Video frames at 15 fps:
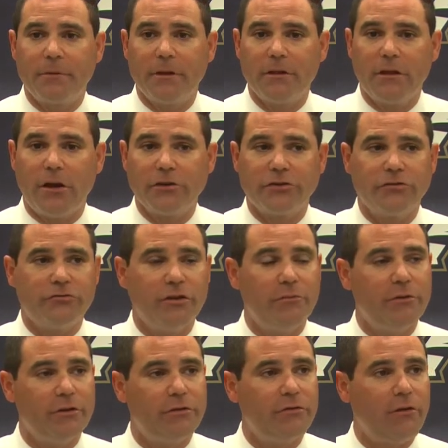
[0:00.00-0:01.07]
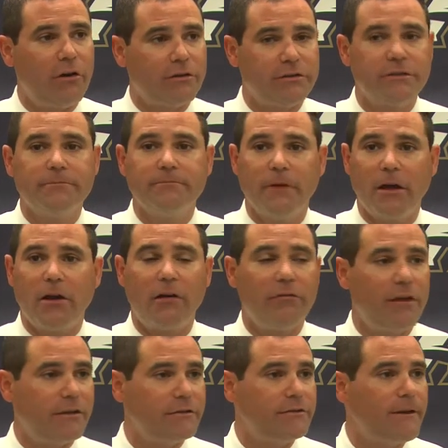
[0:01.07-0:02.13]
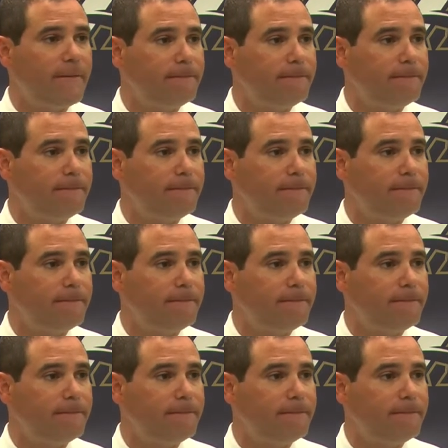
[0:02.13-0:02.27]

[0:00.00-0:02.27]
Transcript: large contributor to us on offense.